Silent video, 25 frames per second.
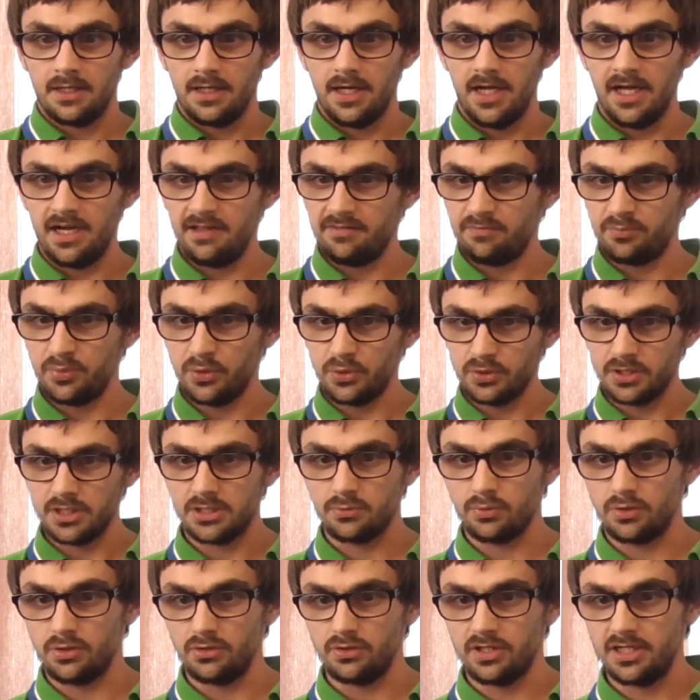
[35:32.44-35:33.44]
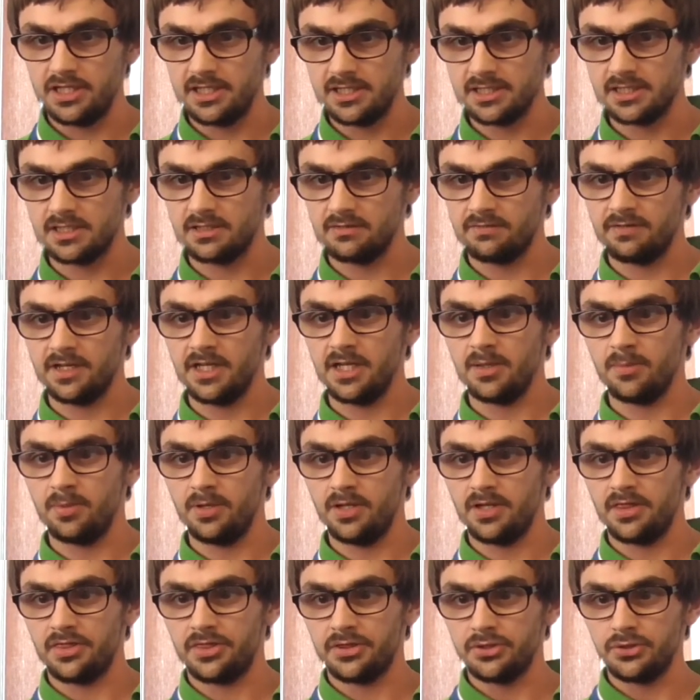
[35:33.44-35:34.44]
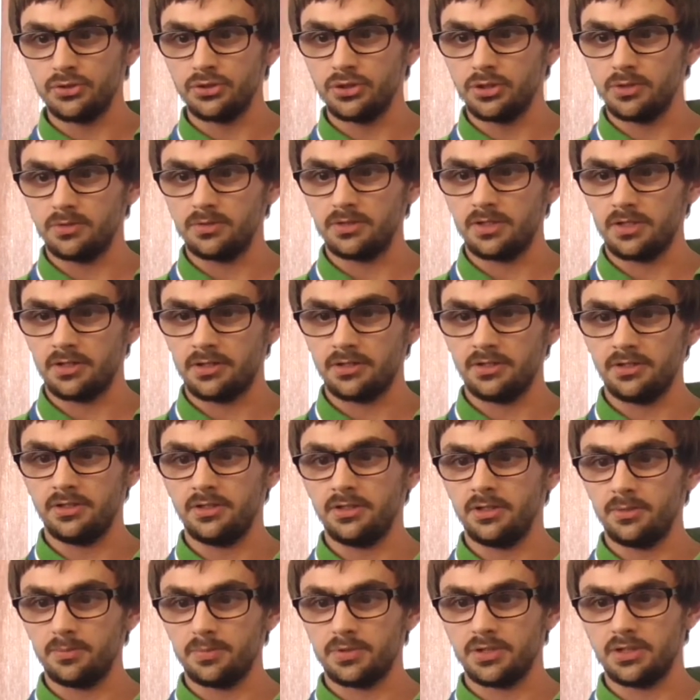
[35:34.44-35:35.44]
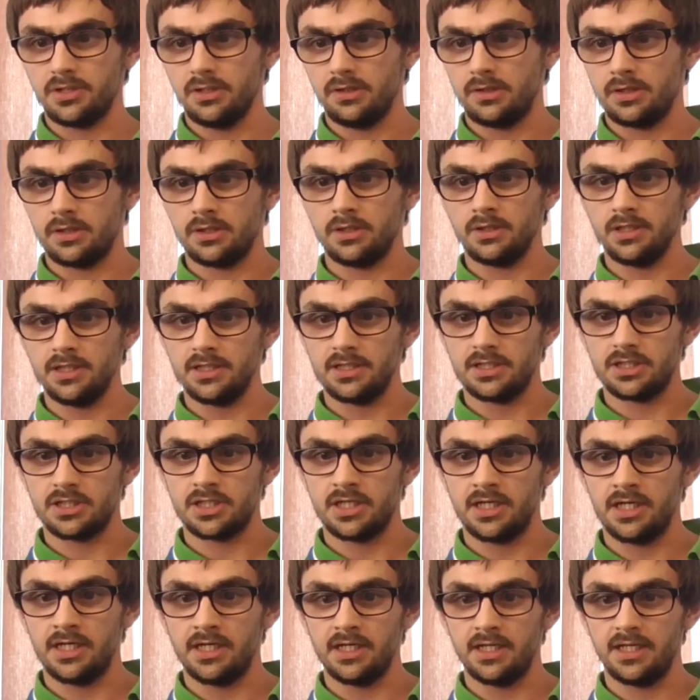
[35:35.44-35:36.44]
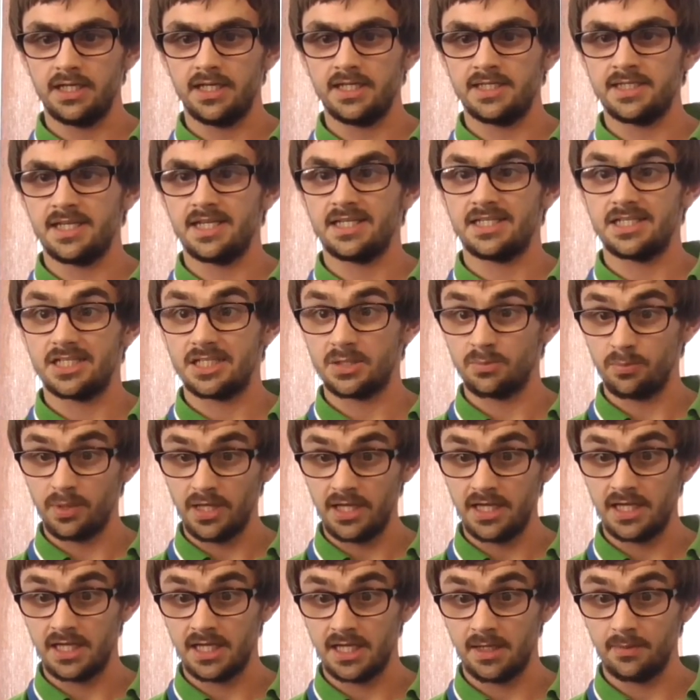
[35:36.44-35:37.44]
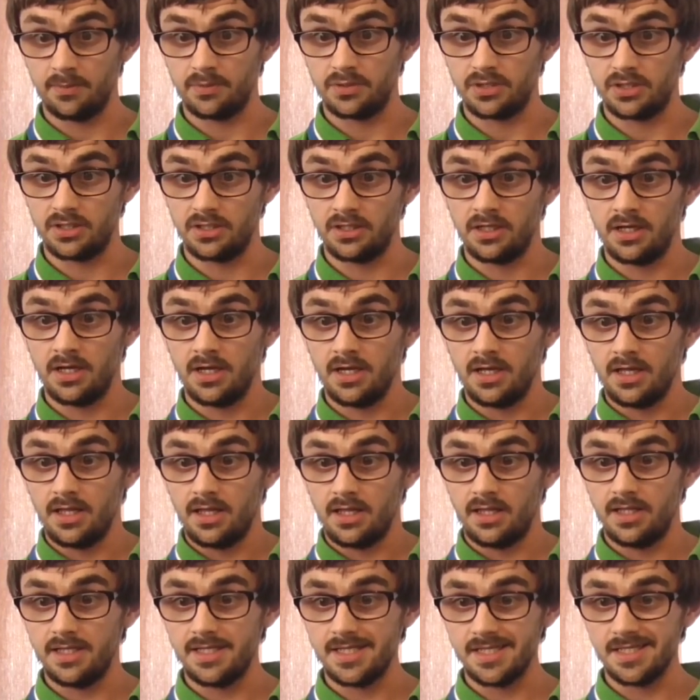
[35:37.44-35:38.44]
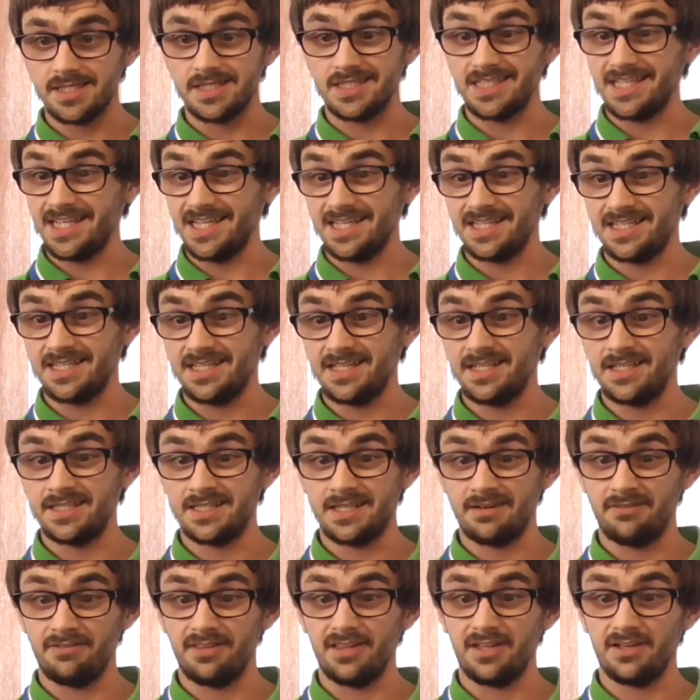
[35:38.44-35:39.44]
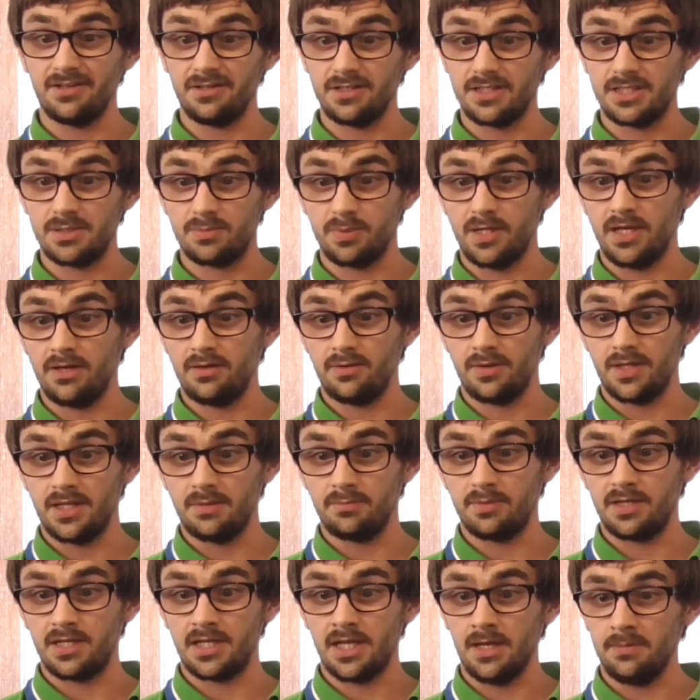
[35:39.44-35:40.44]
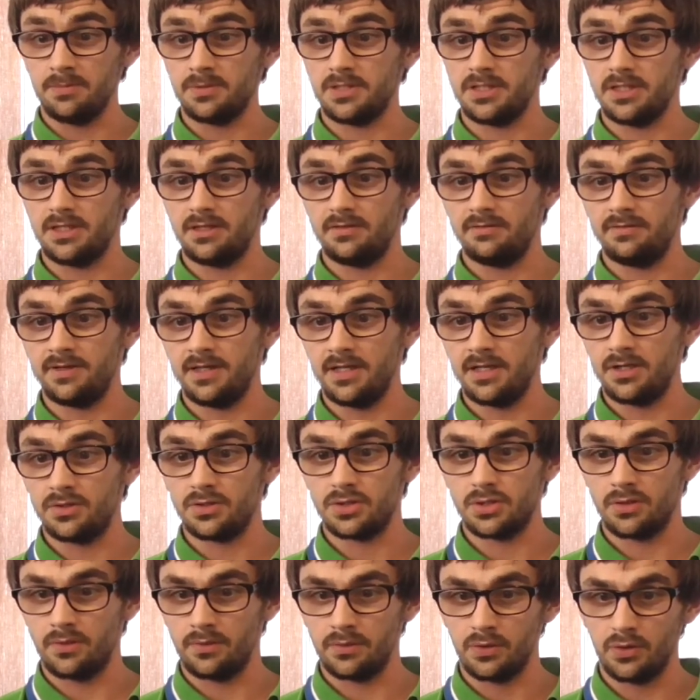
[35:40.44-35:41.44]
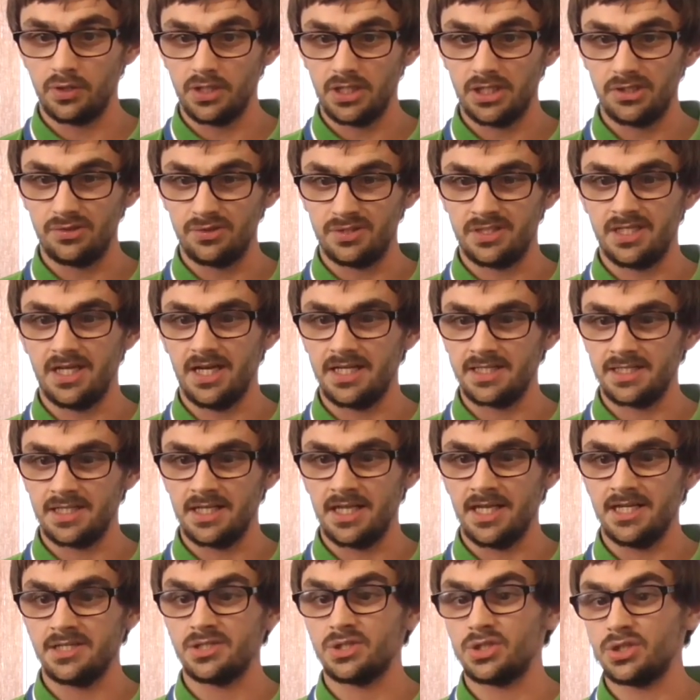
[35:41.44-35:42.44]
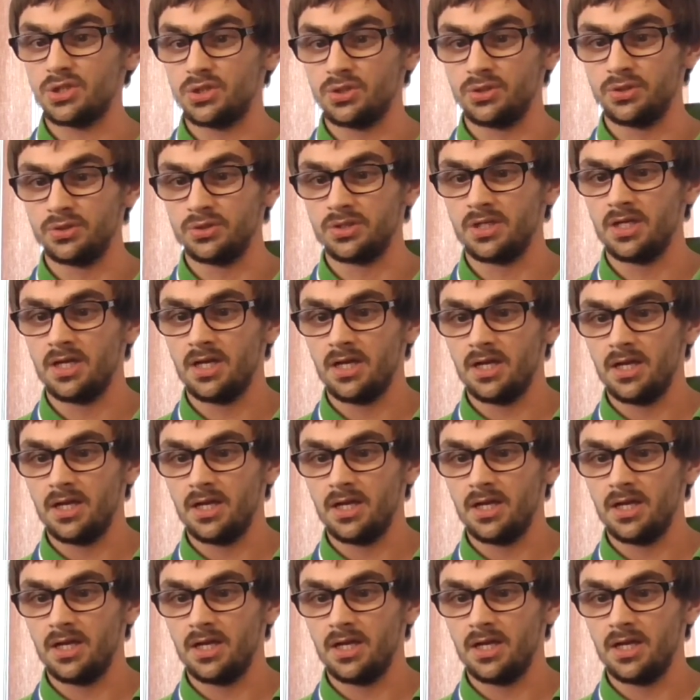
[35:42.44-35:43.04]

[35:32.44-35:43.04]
and if borderless window isn't available, a third option you can try is a display capture. This isn't ideal as everything on the display will then be captured in the video, so I would only use it as a last resort,